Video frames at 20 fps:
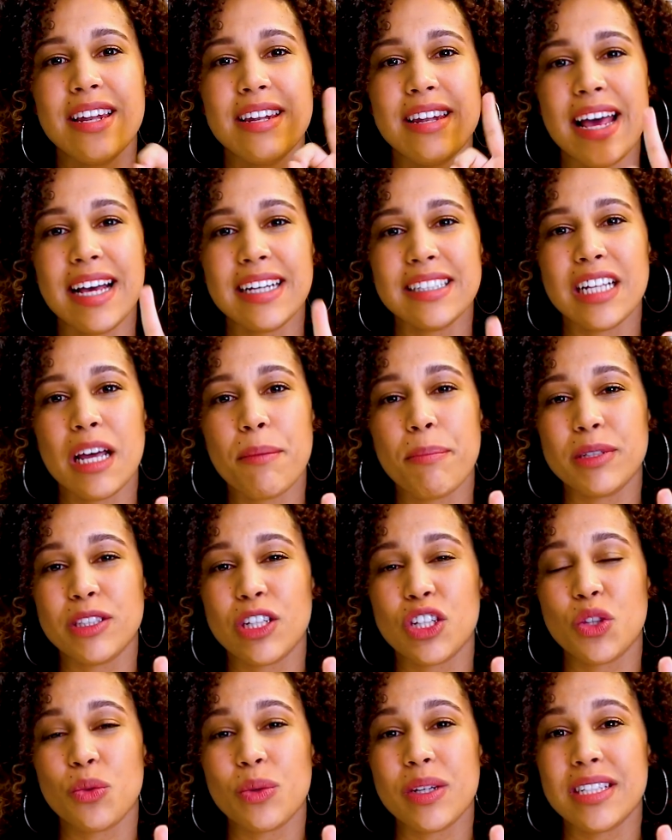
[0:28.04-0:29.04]
Next up is
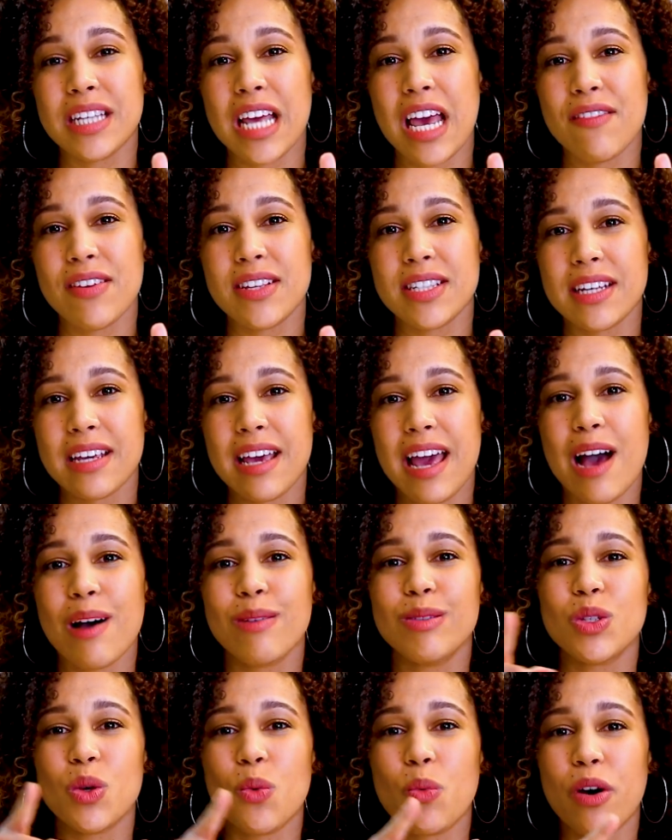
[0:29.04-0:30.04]
the 3 savings
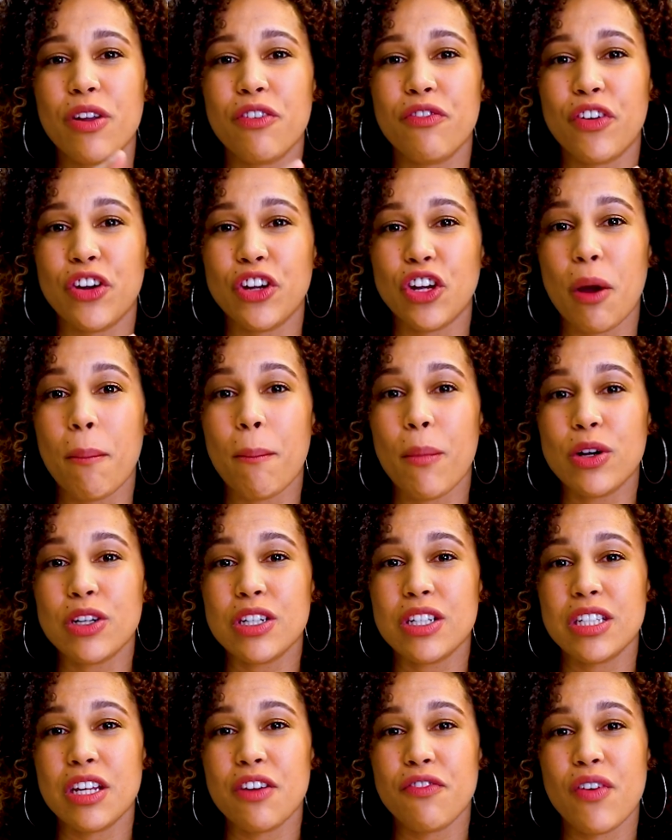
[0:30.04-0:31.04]
accounts, 1 for your
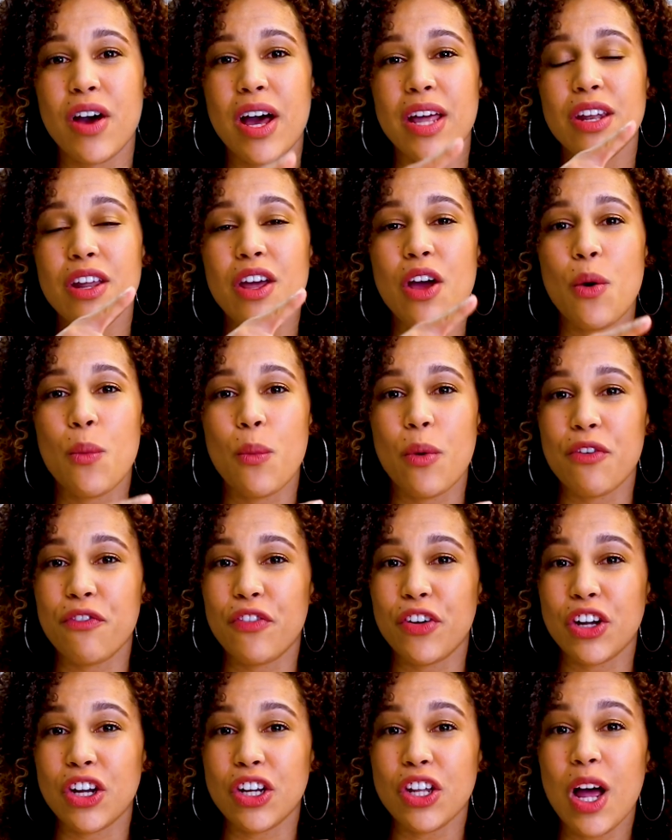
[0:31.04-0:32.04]
emergency fund, 1
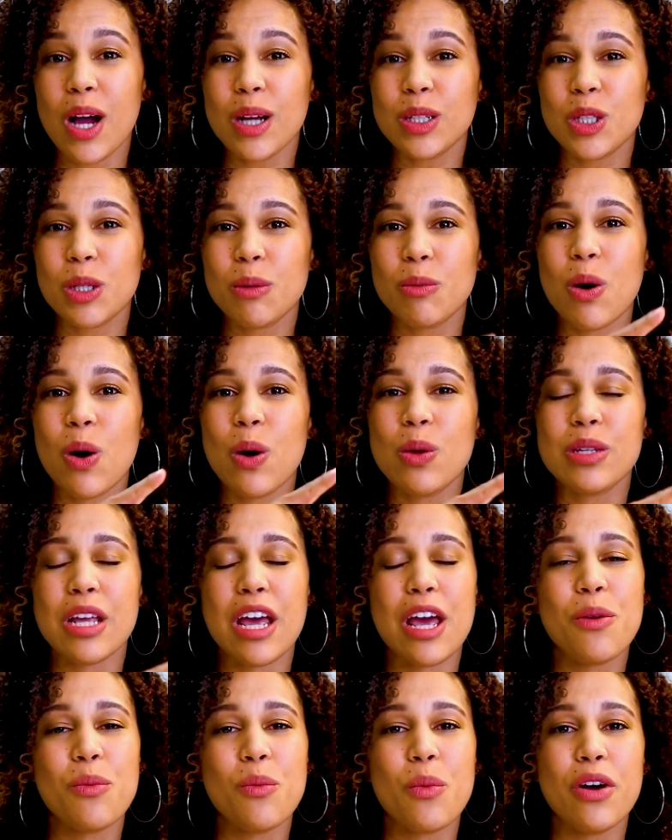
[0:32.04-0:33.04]
for your long-term goals,
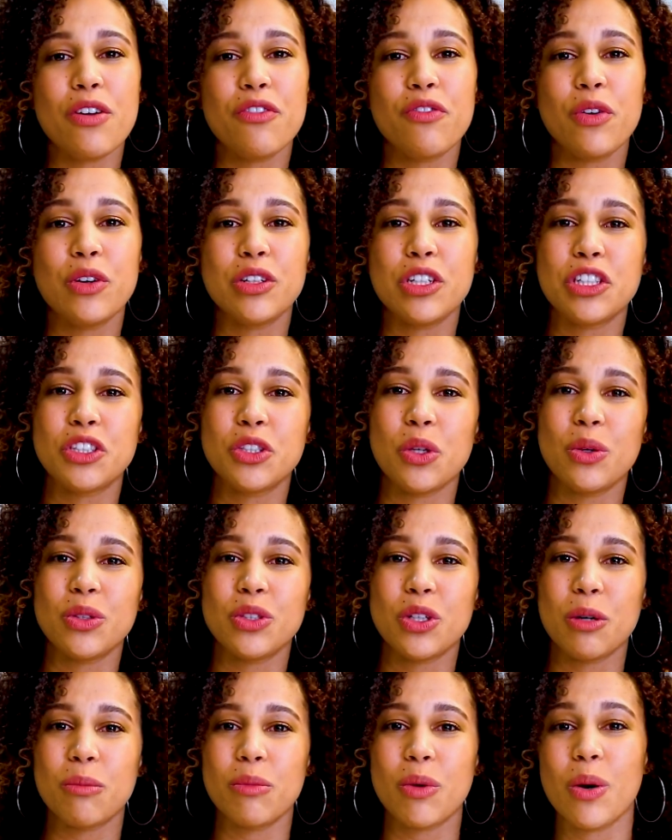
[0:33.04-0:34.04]
and 1 for your
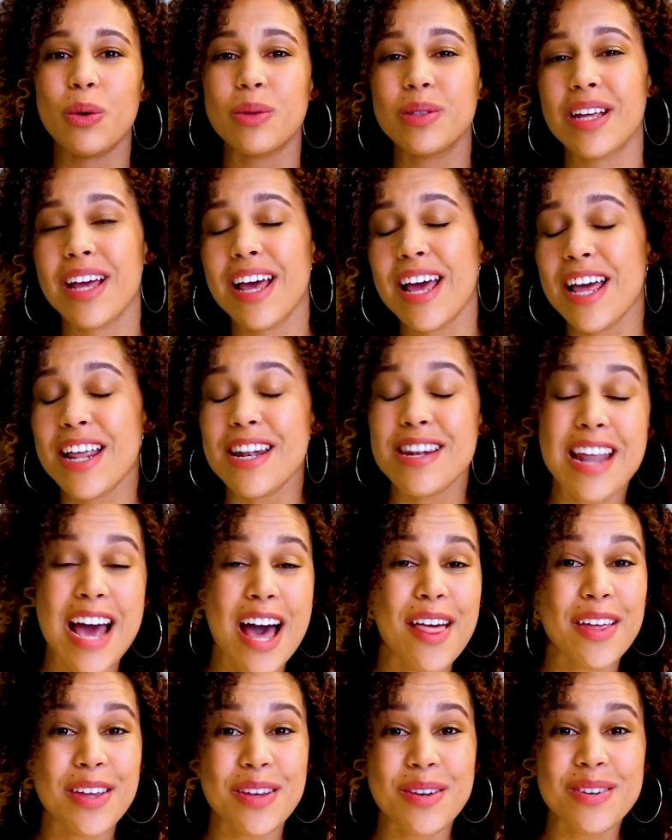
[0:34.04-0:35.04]
short-term goals.
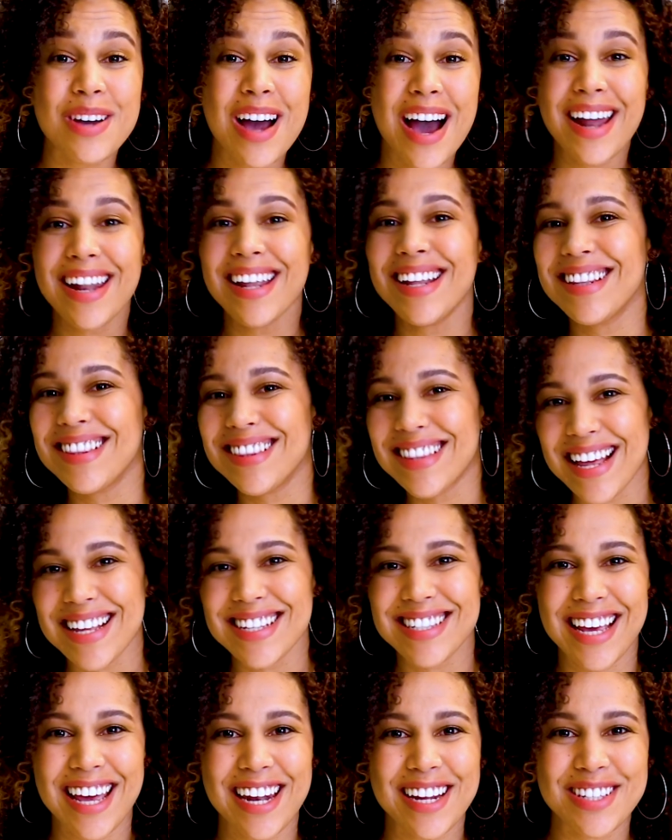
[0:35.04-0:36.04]
Now that you got it,
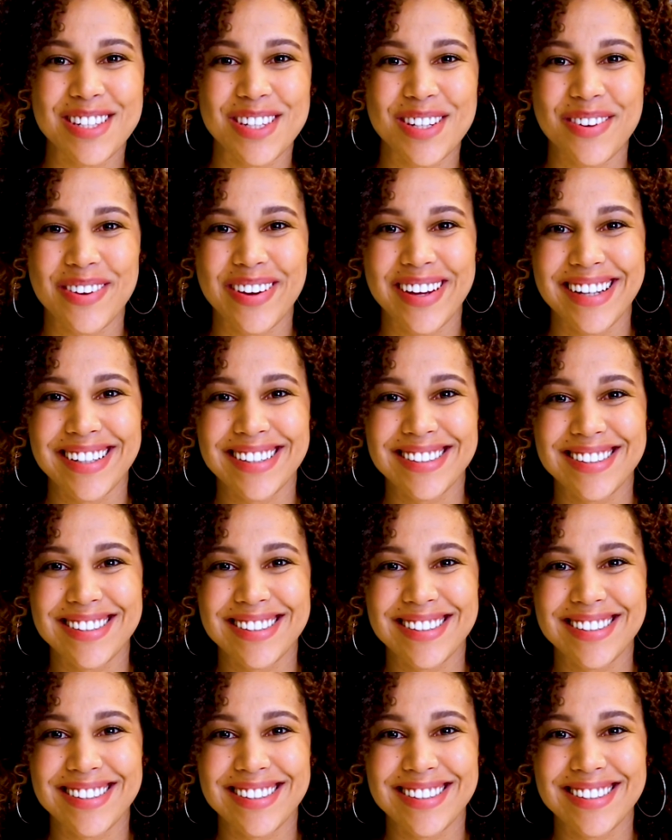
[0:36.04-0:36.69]
let's get into it.